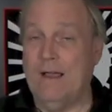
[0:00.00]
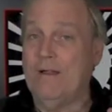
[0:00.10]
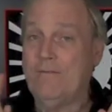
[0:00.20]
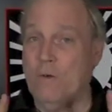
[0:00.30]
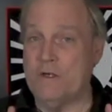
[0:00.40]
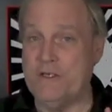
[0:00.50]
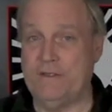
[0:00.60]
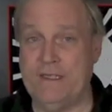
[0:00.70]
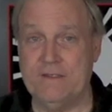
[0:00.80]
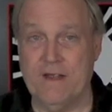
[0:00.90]

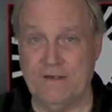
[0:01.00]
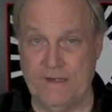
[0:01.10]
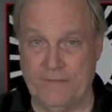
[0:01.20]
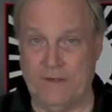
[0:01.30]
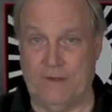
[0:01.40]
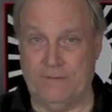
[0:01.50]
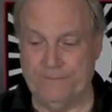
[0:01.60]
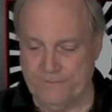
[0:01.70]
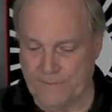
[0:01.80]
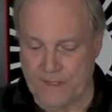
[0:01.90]
Fortunately, it's not difficult.
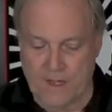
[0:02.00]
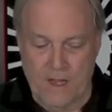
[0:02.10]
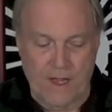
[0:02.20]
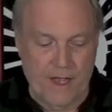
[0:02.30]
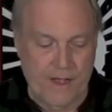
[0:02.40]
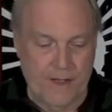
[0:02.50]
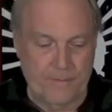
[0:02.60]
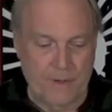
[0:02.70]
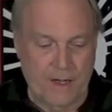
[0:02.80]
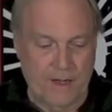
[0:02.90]

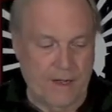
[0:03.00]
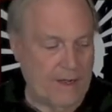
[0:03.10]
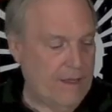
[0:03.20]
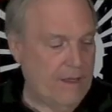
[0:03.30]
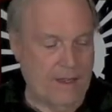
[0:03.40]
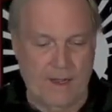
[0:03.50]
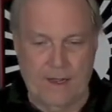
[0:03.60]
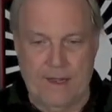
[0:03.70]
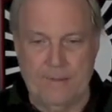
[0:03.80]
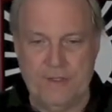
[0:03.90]

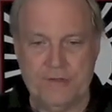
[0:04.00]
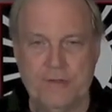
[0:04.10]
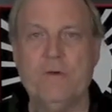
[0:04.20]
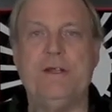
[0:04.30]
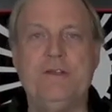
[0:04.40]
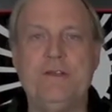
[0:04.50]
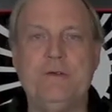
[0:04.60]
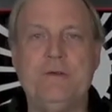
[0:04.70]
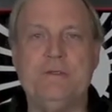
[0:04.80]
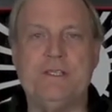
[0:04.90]
I'm just going
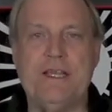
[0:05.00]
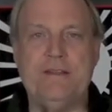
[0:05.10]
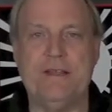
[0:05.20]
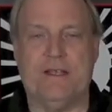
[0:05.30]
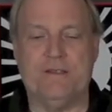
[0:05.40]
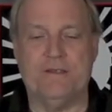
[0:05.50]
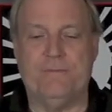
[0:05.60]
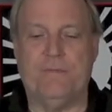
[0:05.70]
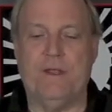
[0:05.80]
to say this.